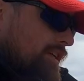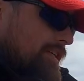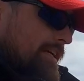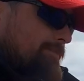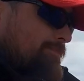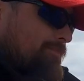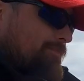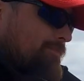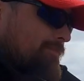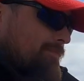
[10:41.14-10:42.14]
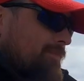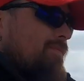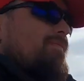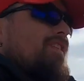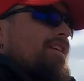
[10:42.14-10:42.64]
What is that?
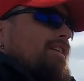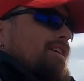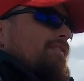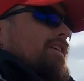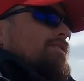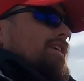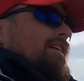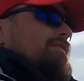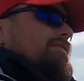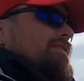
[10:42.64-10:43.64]
Give that a try.